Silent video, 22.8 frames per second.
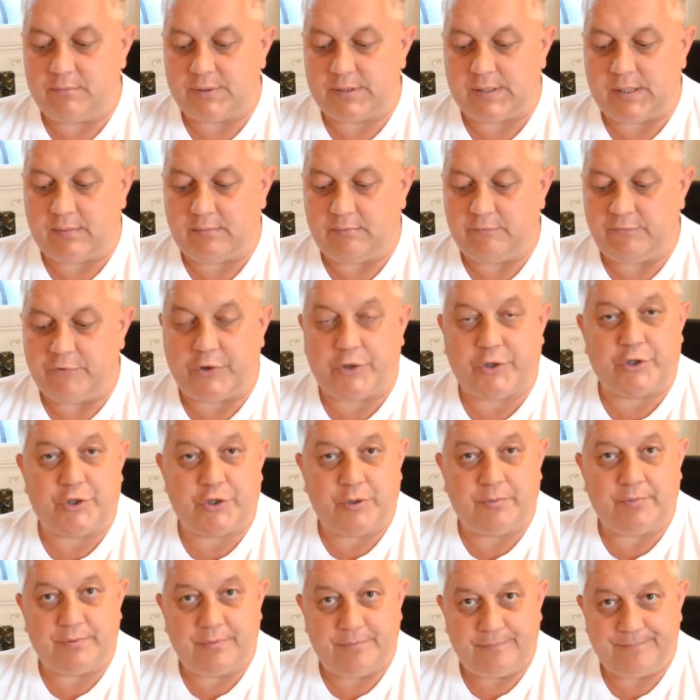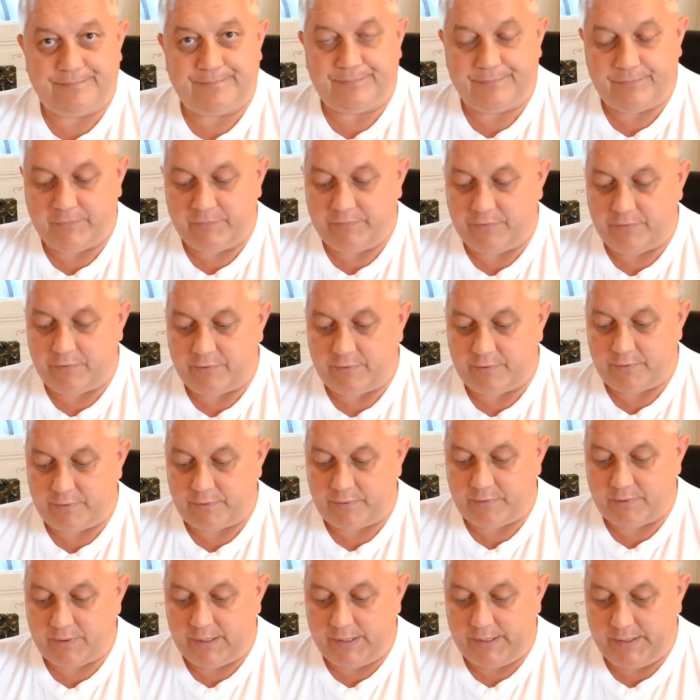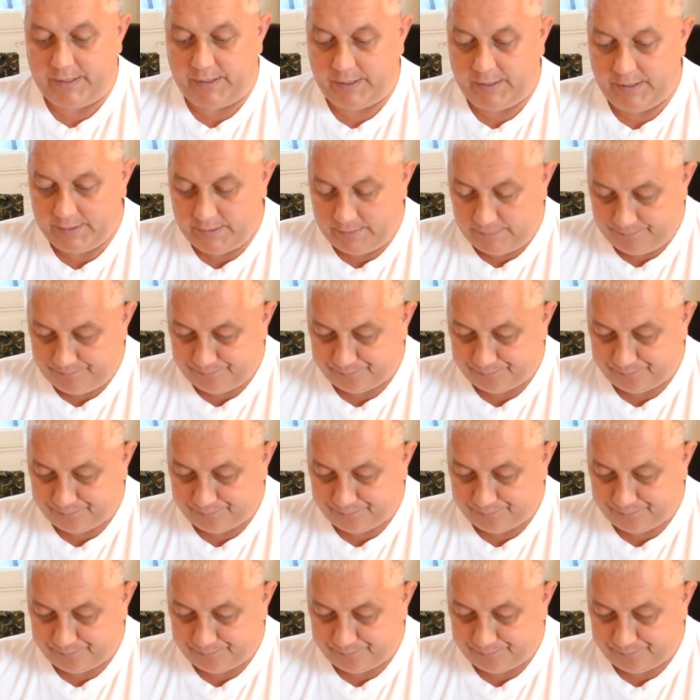some workshop for uh, cleaning it.